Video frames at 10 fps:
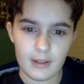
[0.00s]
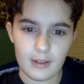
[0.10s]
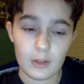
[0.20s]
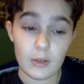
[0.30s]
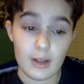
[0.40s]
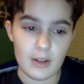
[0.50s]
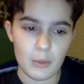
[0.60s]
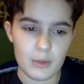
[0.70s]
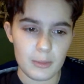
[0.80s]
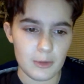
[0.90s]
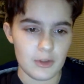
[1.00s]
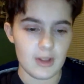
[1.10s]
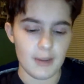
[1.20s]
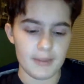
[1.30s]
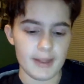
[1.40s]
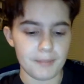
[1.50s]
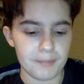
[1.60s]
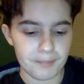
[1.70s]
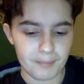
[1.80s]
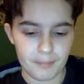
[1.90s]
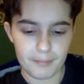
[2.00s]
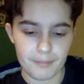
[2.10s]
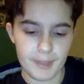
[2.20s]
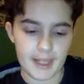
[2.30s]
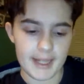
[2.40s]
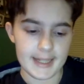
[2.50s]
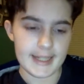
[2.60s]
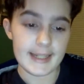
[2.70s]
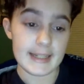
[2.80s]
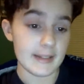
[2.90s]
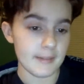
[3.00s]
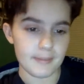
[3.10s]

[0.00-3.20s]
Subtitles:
So Daniel was supposed to die with them, but he didn't.